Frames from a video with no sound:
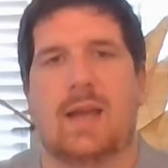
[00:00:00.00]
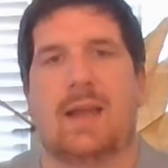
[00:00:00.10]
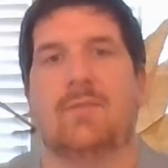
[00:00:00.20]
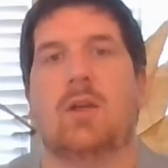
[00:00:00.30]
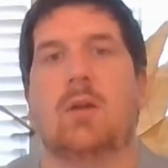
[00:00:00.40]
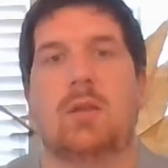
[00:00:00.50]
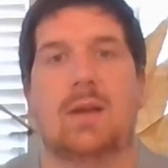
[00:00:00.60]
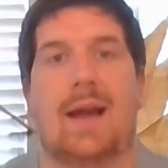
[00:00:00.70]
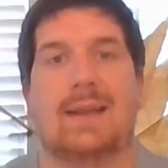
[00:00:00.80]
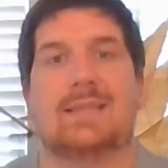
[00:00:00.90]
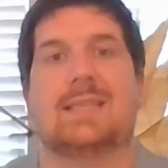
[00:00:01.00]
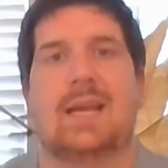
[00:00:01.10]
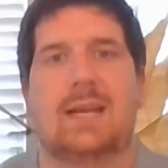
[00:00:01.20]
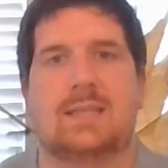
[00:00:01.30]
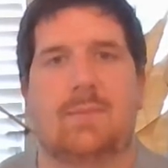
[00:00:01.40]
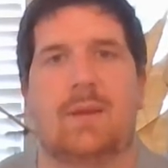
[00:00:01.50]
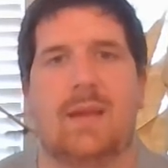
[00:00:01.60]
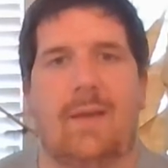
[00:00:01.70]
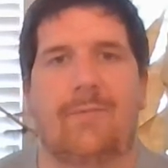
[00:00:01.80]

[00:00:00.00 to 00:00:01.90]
Even though the United States had became